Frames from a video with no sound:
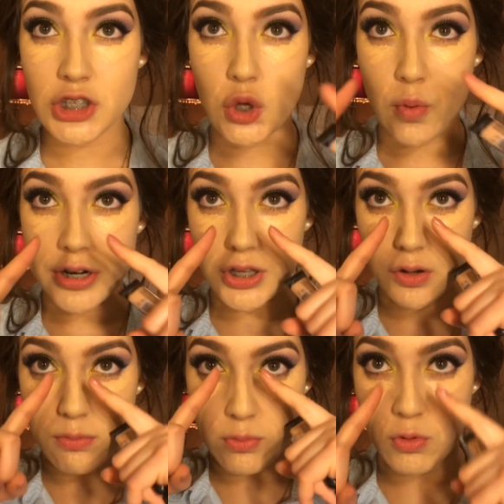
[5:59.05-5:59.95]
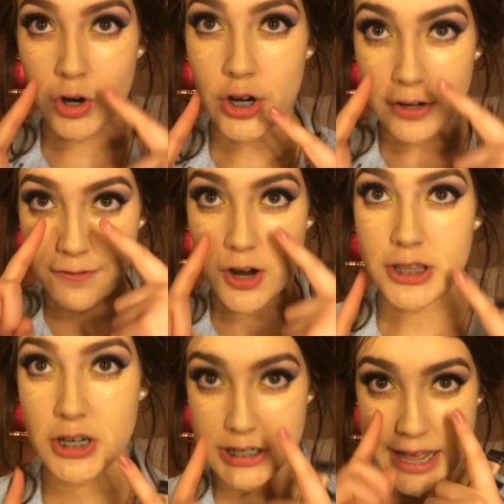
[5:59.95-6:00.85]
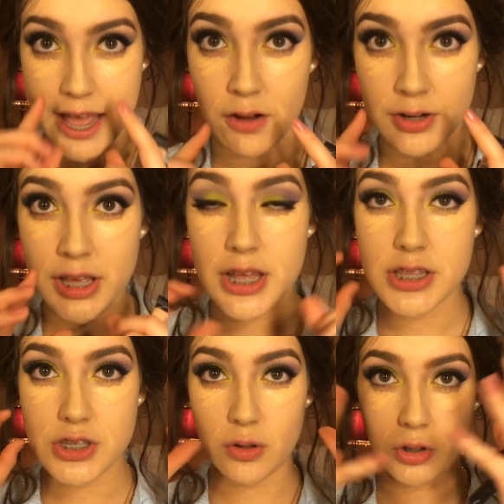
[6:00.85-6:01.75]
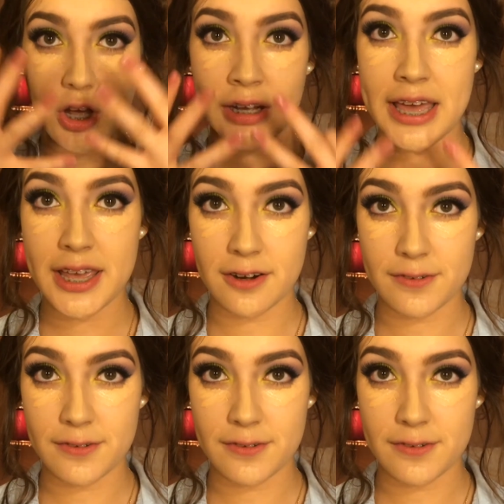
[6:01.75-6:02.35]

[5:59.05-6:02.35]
you want to go more further down to elongate your